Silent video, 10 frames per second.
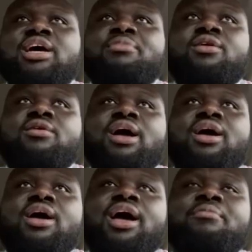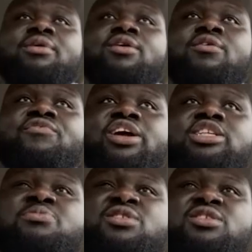yeah, I've been I've been on
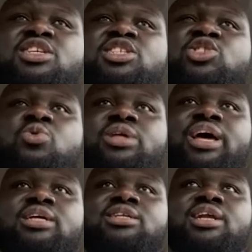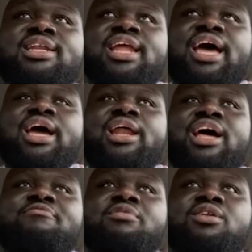Facebook since two thousand nine, and
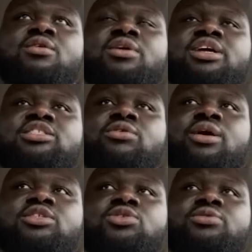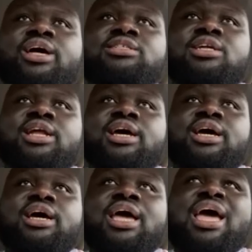I've been on Instagram since two thousand
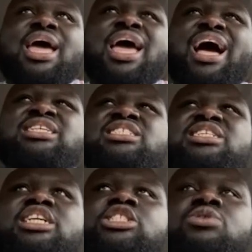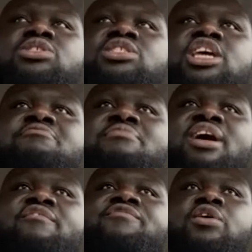nine. I just received
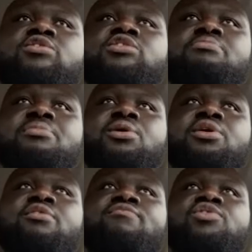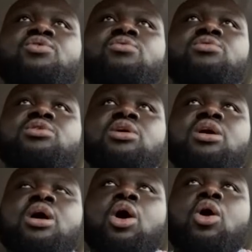my first million views
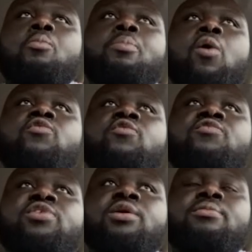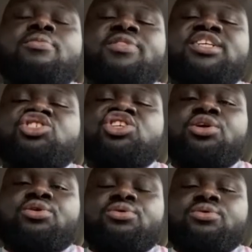on both of them this
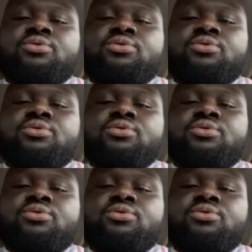year.